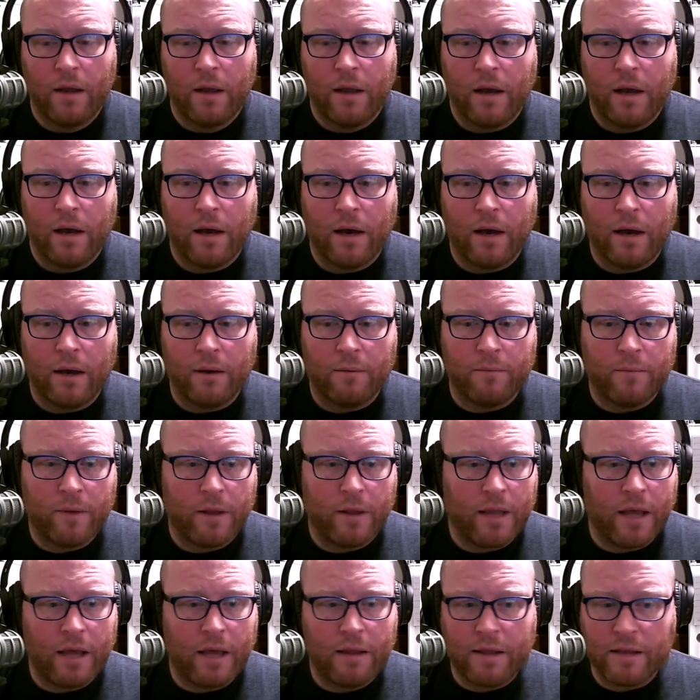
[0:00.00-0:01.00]

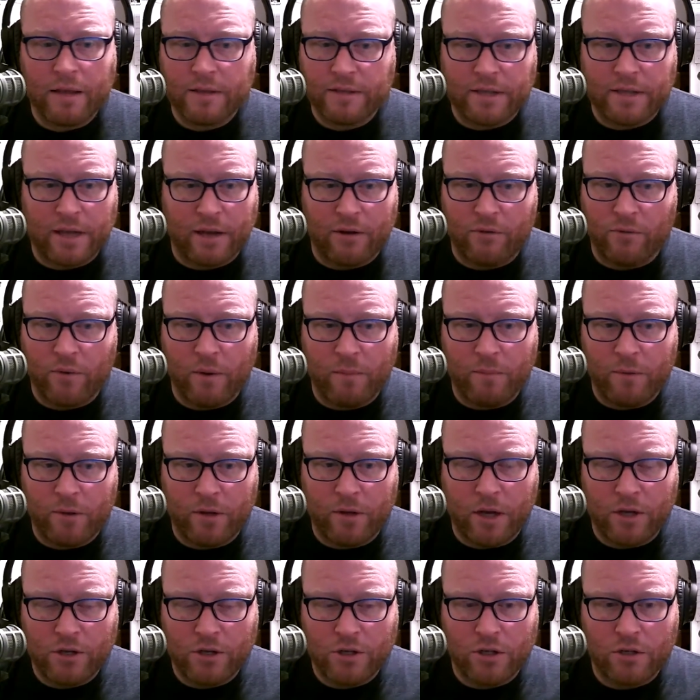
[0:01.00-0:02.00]
And that's down to
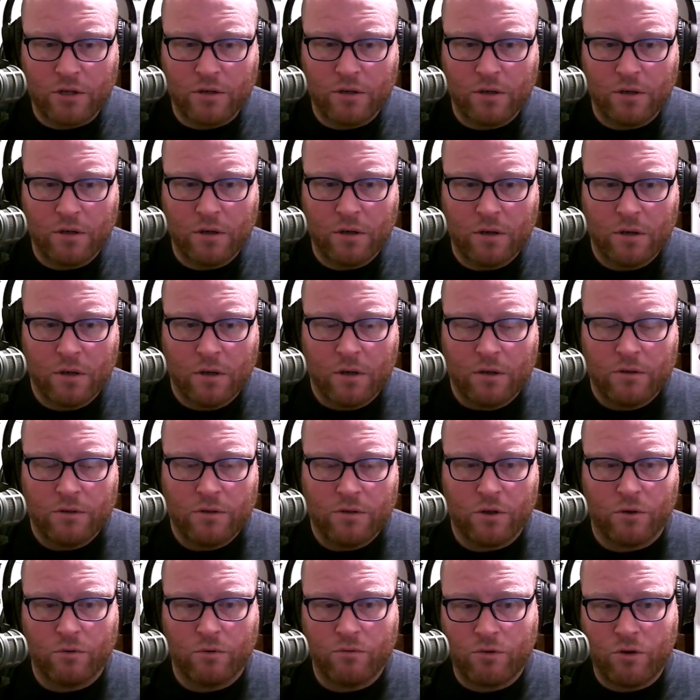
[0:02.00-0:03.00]
reputation.
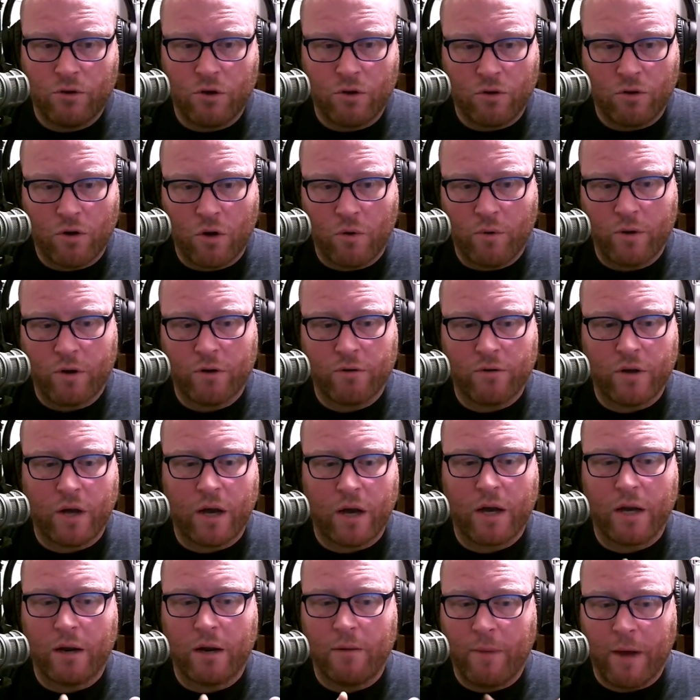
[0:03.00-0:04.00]
So do you know what you're
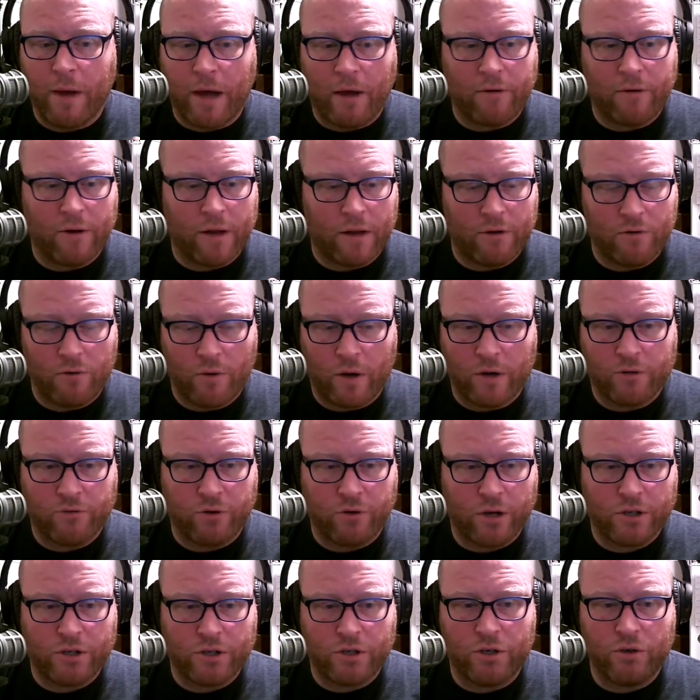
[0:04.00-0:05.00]
talking about, and do I
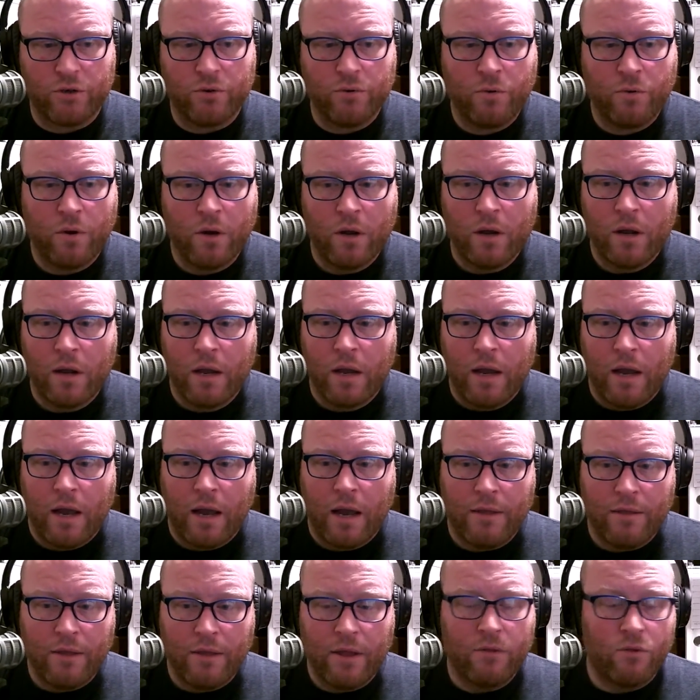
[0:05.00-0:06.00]
trust you?
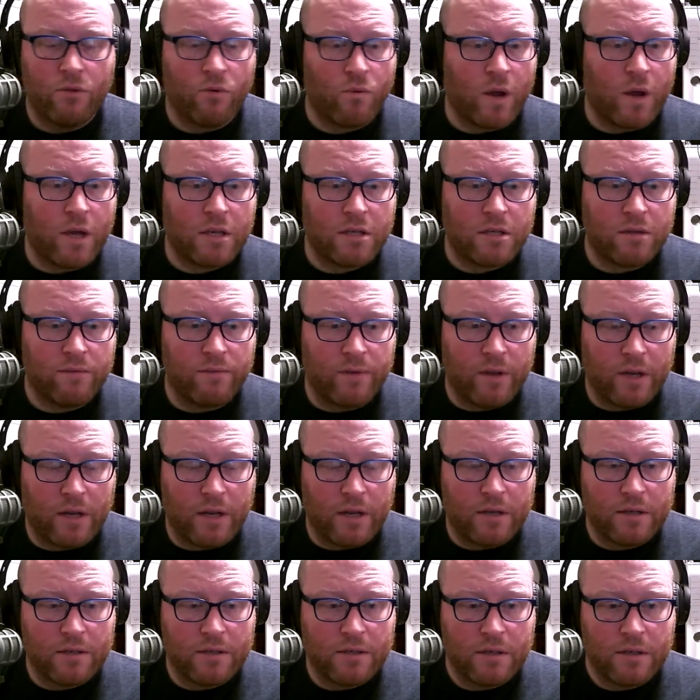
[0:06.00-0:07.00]
And then the rest of it
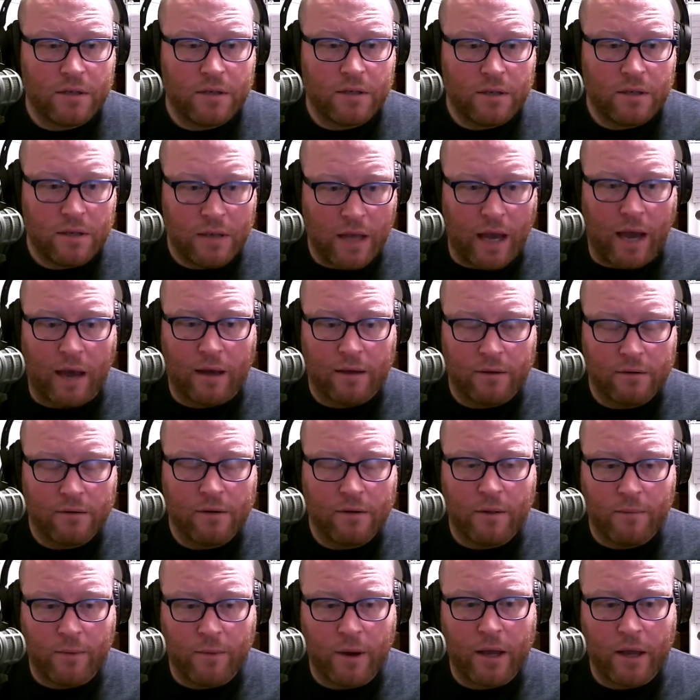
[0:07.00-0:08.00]
is, yeah,
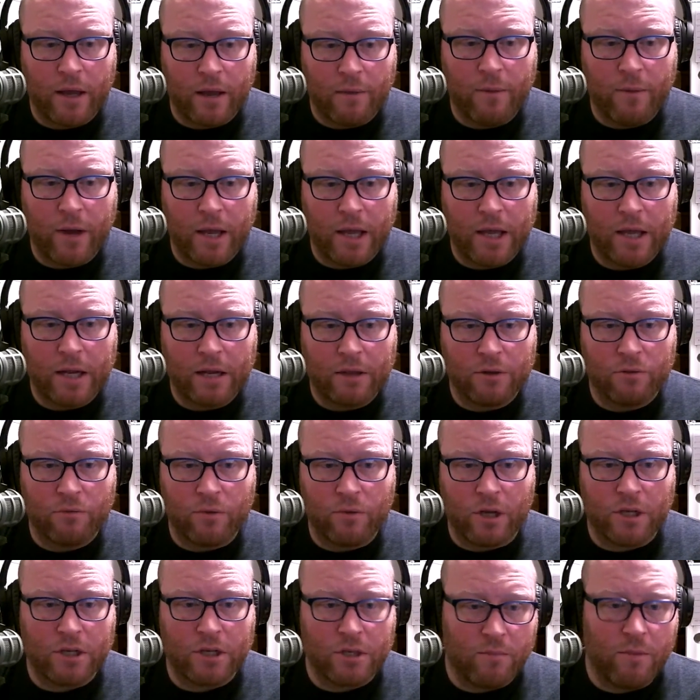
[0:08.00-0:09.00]
am I getting the
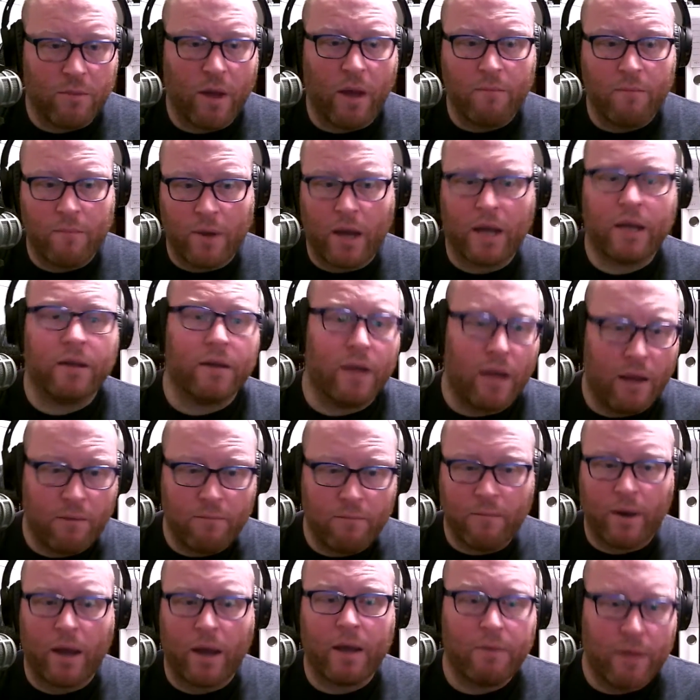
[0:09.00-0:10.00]
reach? Am
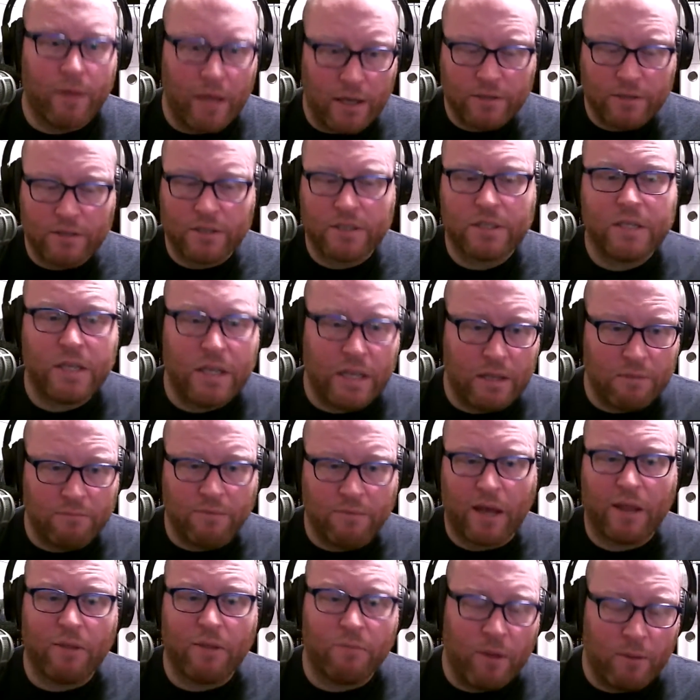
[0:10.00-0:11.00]
I getting seen
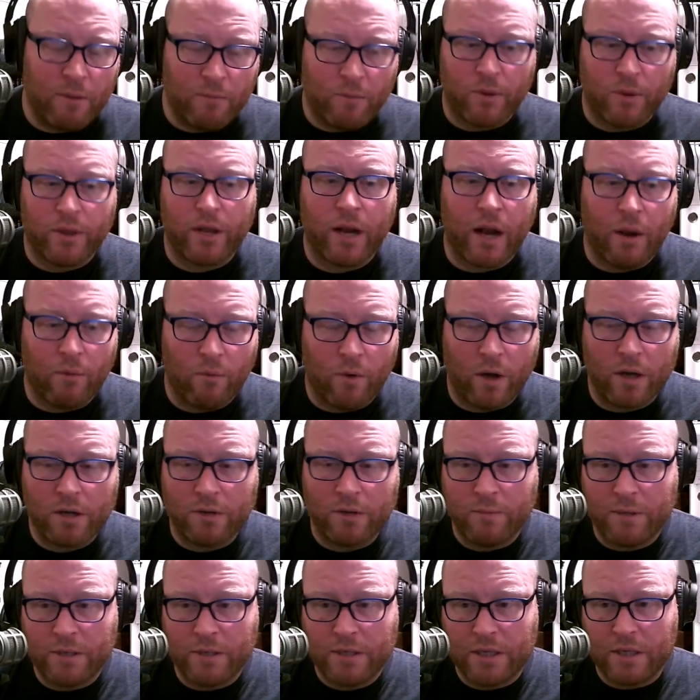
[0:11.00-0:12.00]
by the people I want
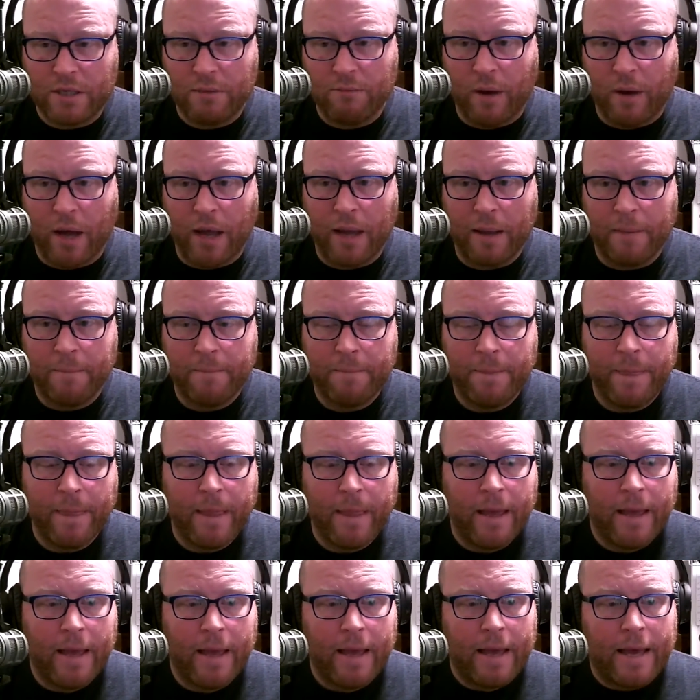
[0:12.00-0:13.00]
to be seen by?
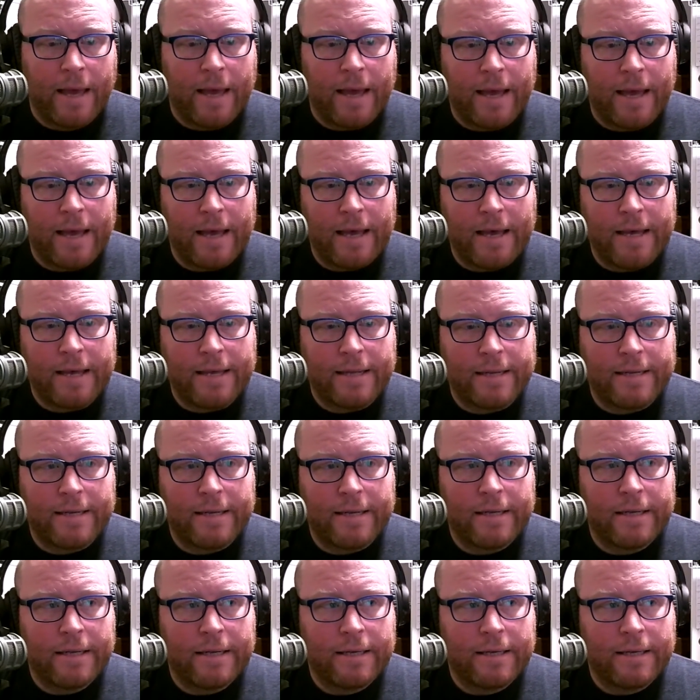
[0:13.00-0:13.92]
And